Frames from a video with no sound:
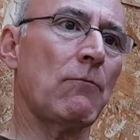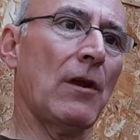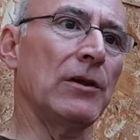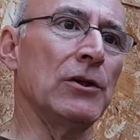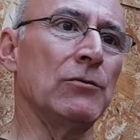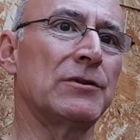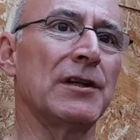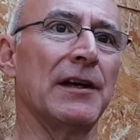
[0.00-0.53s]

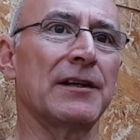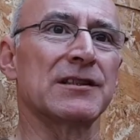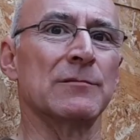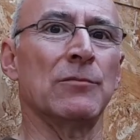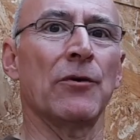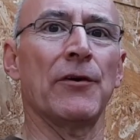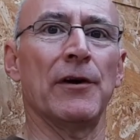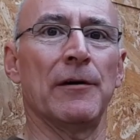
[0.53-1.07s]
You take some
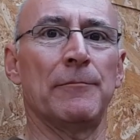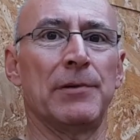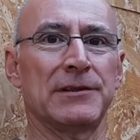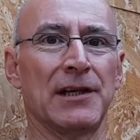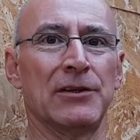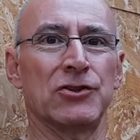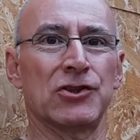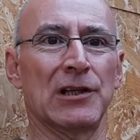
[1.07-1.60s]
other
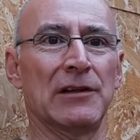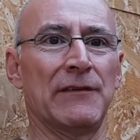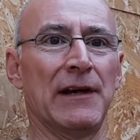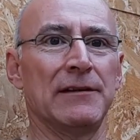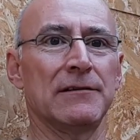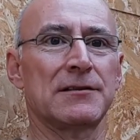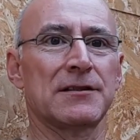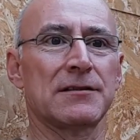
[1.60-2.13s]
potential
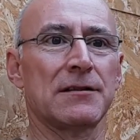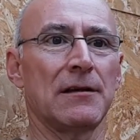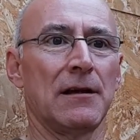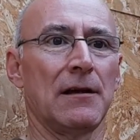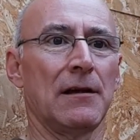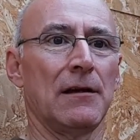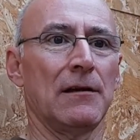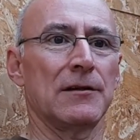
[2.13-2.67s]
events,
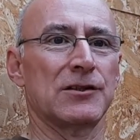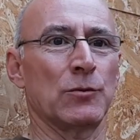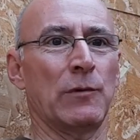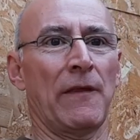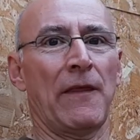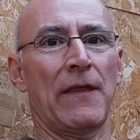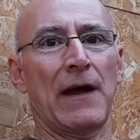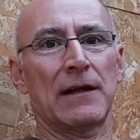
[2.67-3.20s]
so
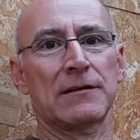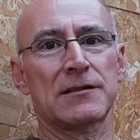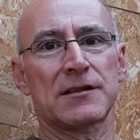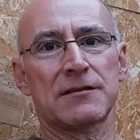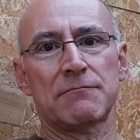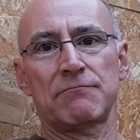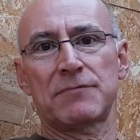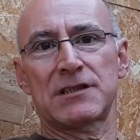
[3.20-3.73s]
whether
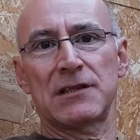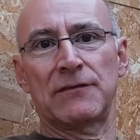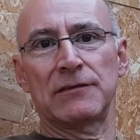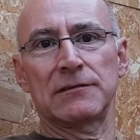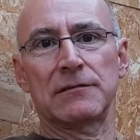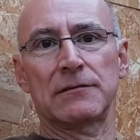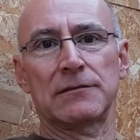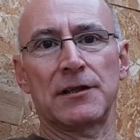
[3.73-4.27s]
that's
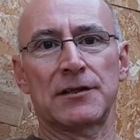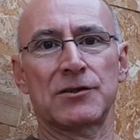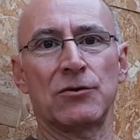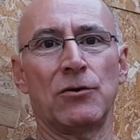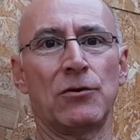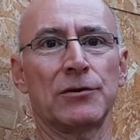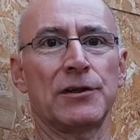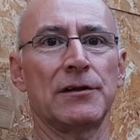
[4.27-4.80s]
civil
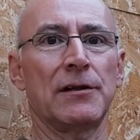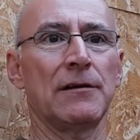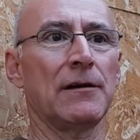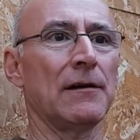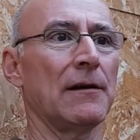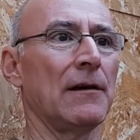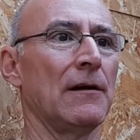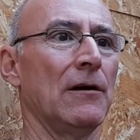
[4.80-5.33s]
disorder
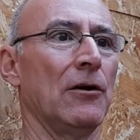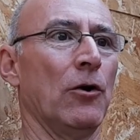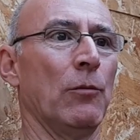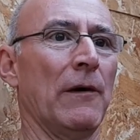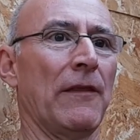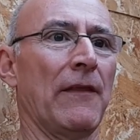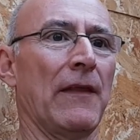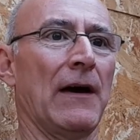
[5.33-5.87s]
or
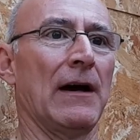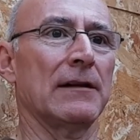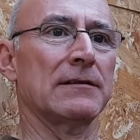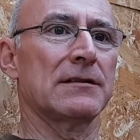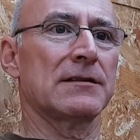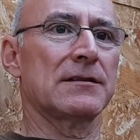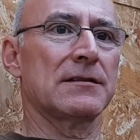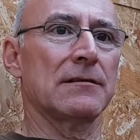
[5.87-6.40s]
whether
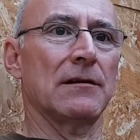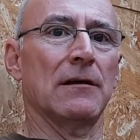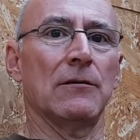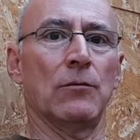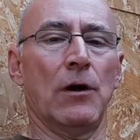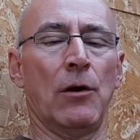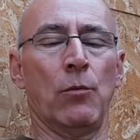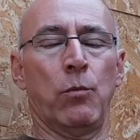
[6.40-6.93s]
that's
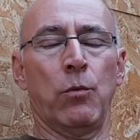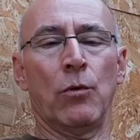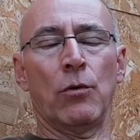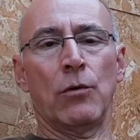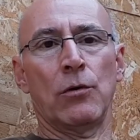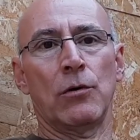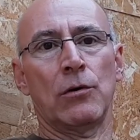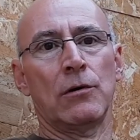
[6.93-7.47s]
a
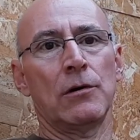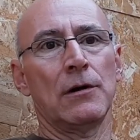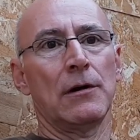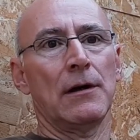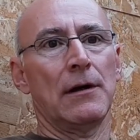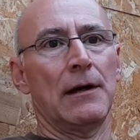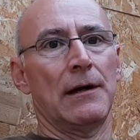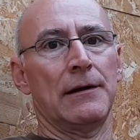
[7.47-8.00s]
war
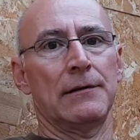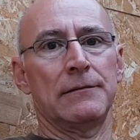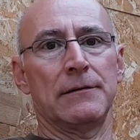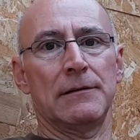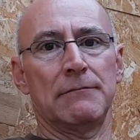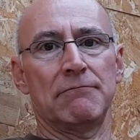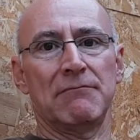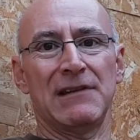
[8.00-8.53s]
and
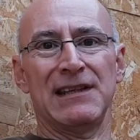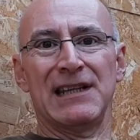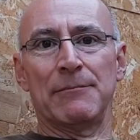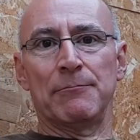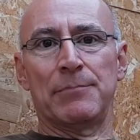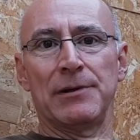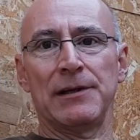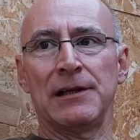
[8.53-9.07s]

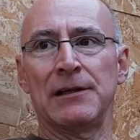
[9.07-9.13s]
EMP